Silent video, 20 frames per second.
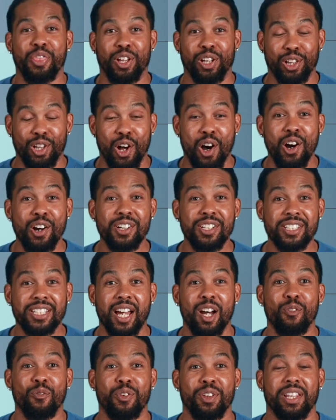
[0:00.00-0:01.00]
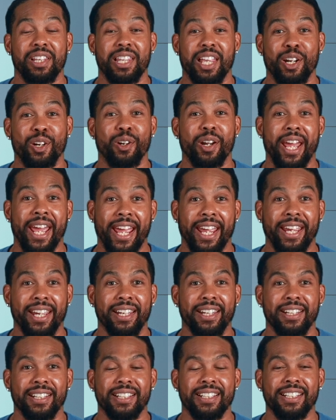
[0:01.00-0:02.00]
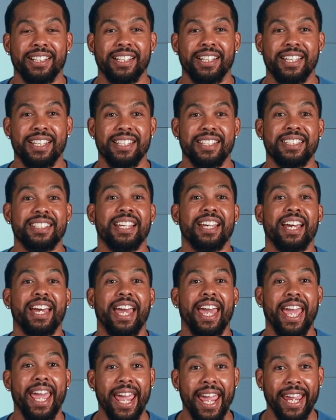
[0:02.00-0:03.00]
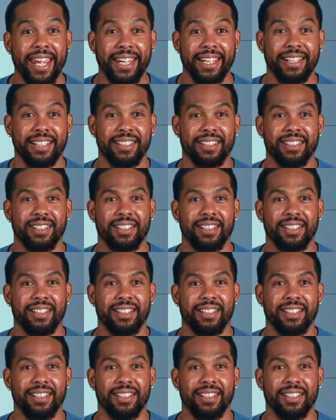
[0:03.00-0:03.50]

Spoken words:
The long sound for the letter A is A.